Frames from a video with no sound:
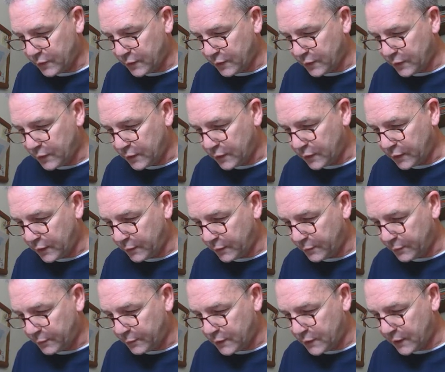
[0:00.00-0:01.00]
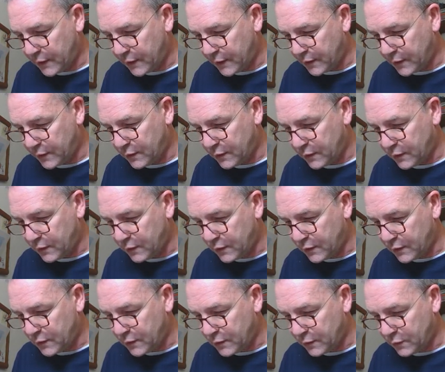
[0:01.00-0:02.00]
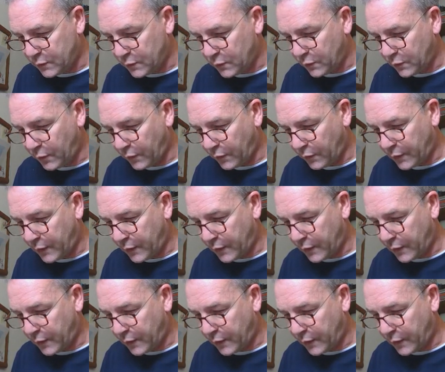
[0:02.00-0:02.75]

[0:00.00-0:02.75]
times 10 to the 9